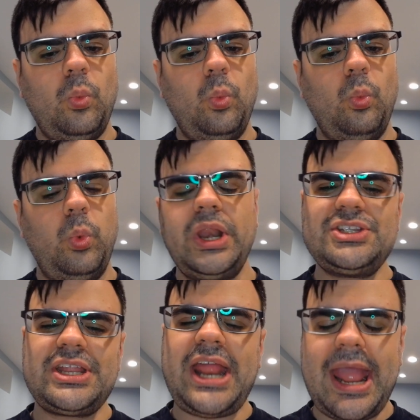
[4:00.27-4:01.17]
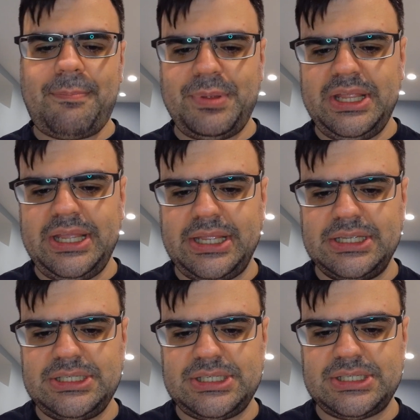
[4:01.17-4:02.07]
what ends on happening
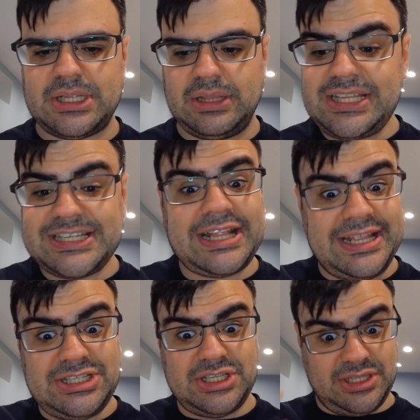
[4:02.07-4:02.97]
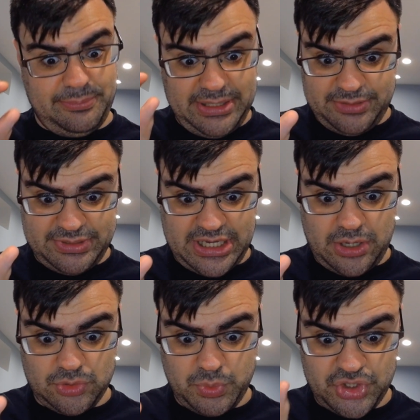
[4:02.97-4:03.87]
is let's get into the meat and
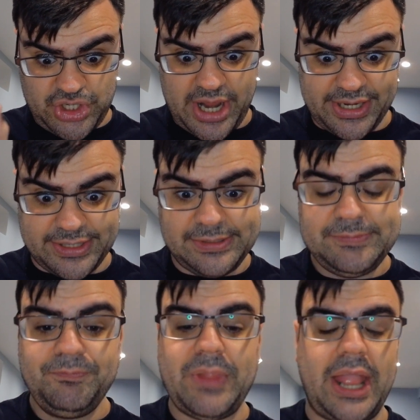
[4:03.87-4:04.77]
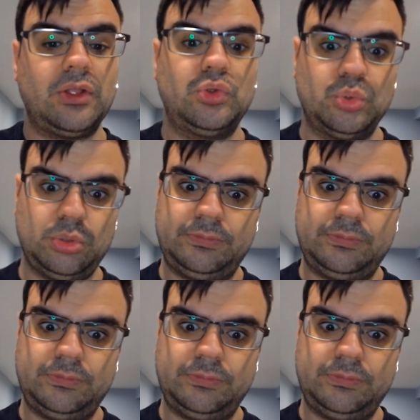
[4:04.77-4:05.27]
potatoes with Shaddiq and Google.